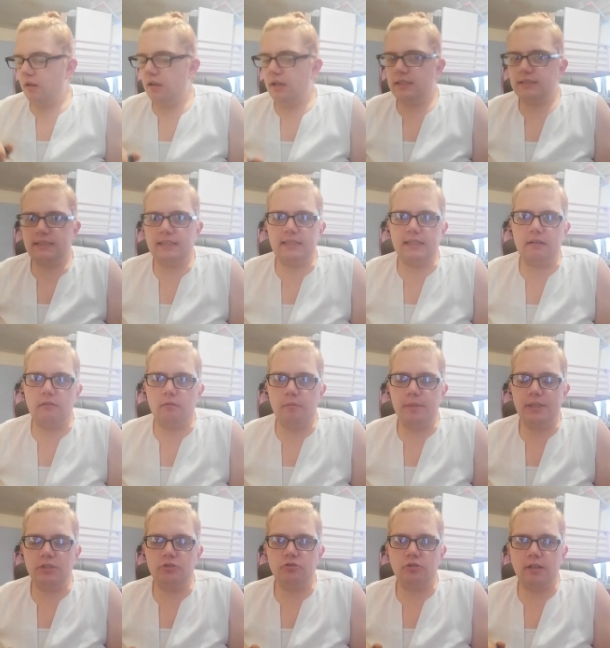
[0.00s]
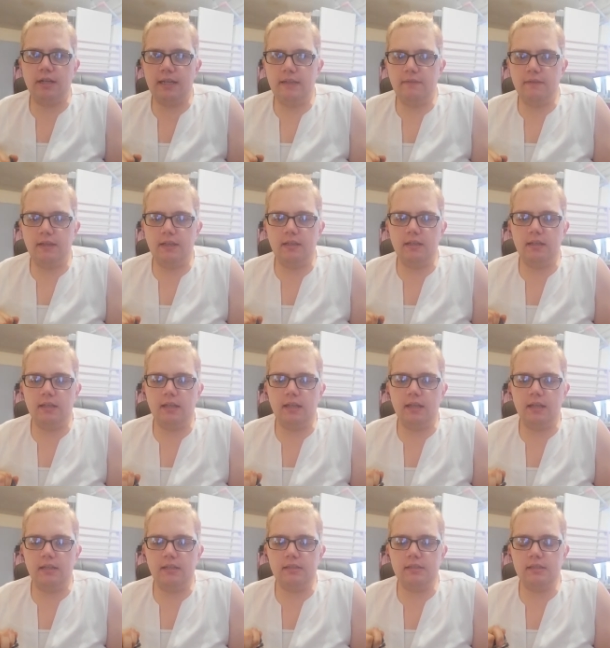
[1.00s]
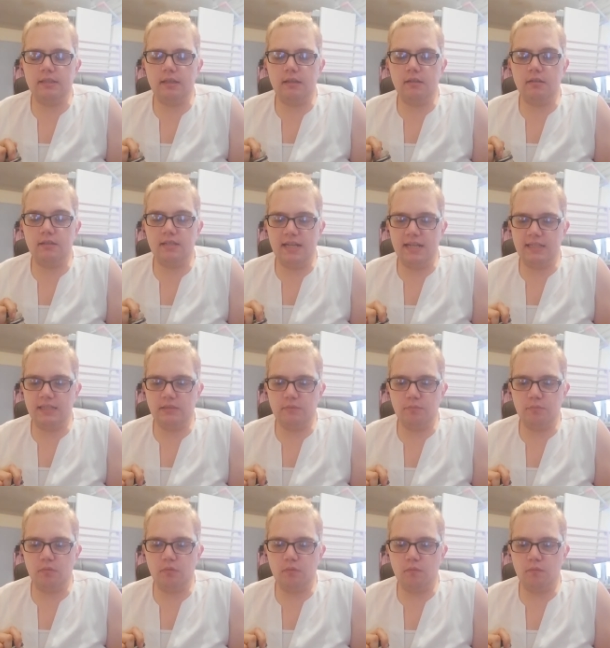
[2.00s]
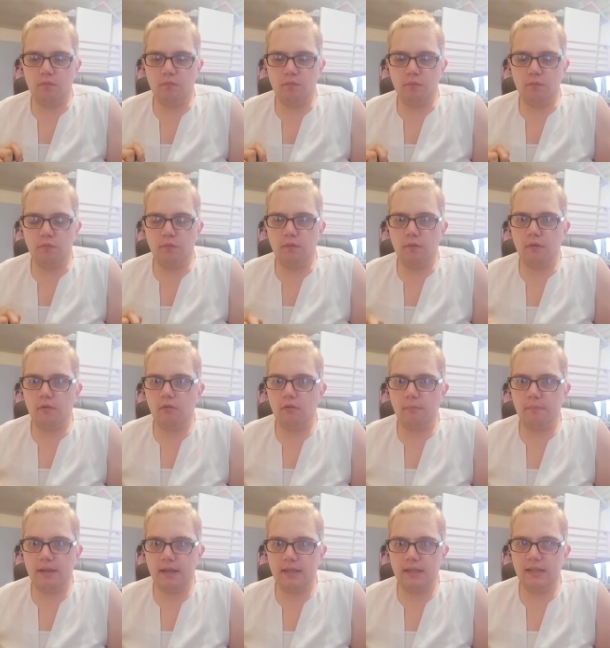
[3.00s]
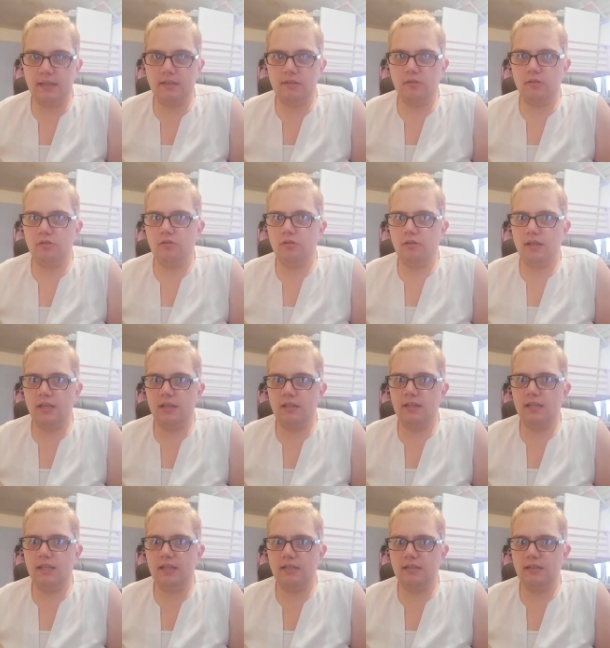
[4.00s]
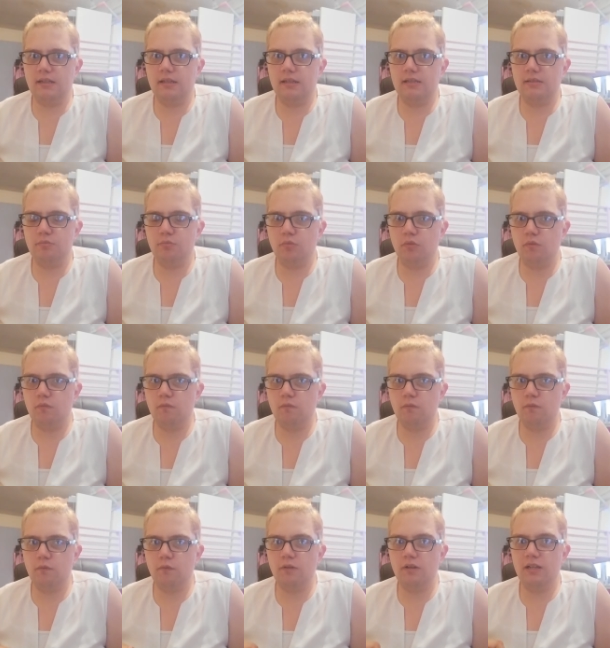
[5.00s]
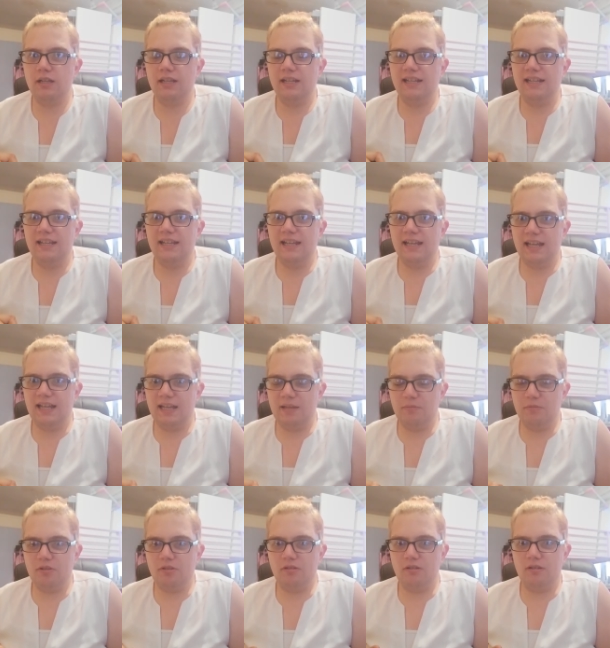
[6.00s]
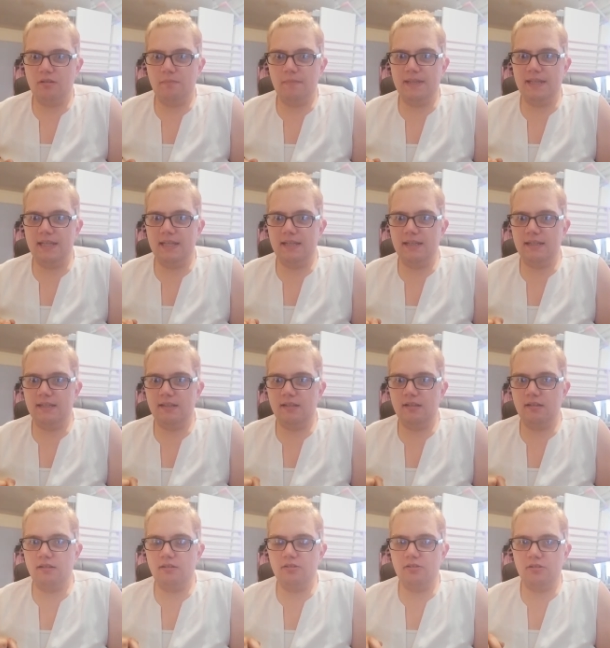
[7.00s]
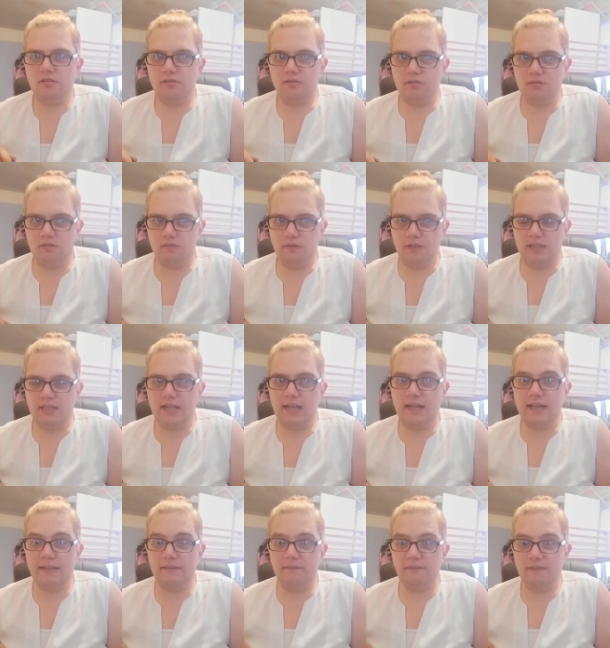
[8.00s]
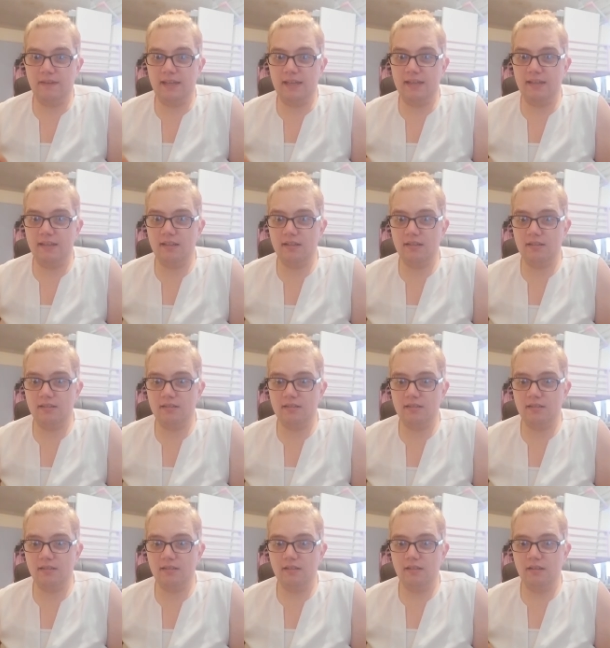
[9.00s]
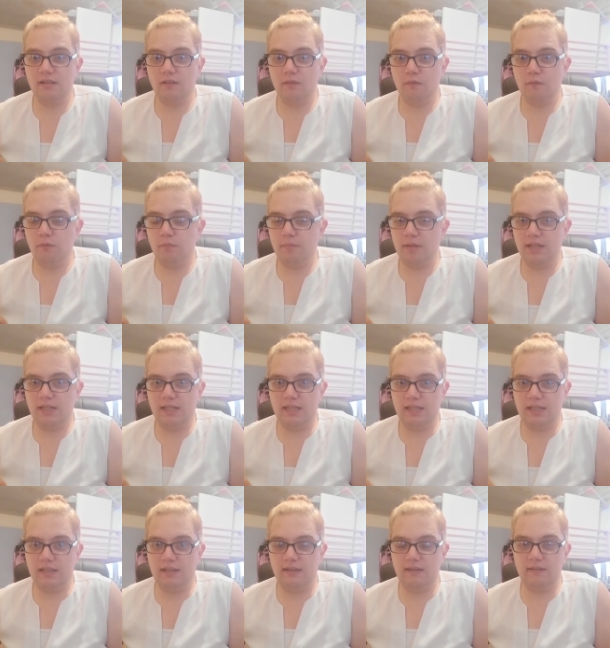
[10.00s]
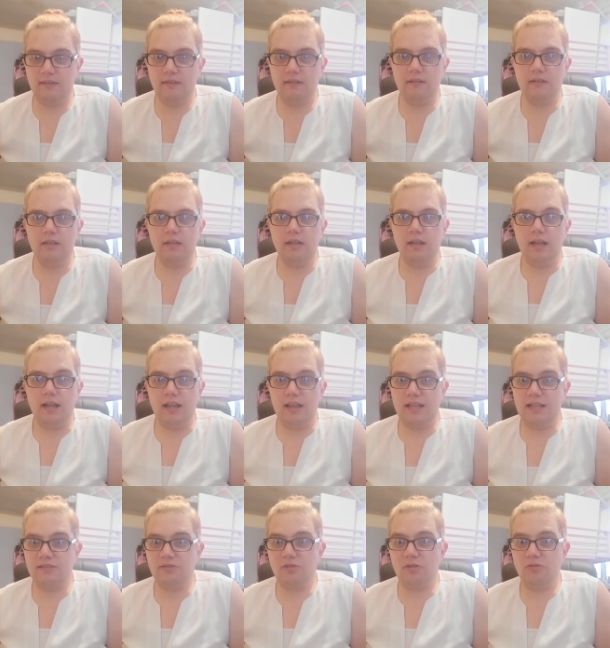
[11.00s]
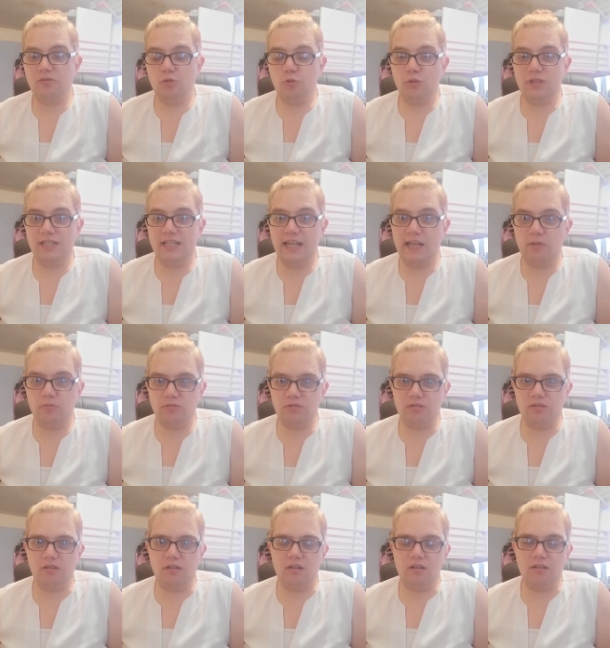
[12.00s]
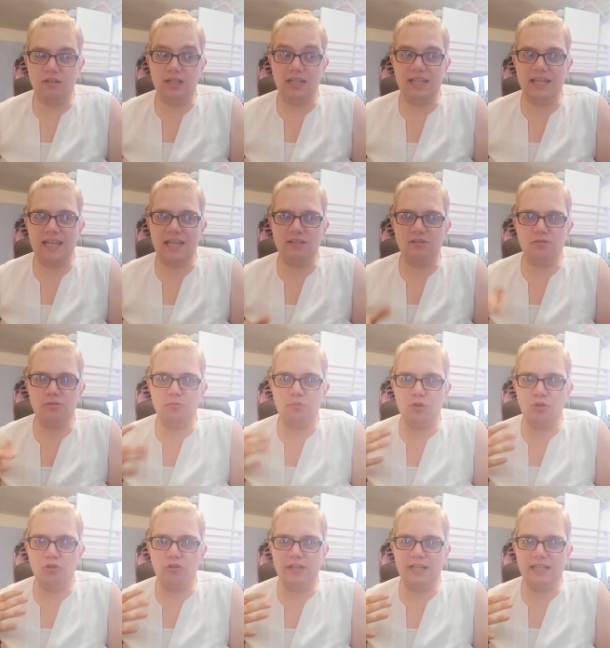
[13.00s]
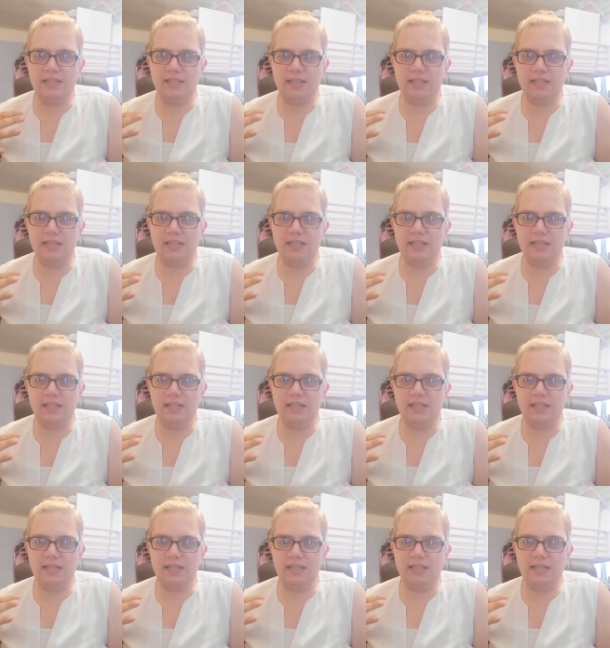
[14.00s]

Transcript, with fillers: I said I will be driving, and next month, or I might end do it at the end of this month. I'm gonna be doing something that I've feared for many years, and that's going to a nail salon and getting some acrylic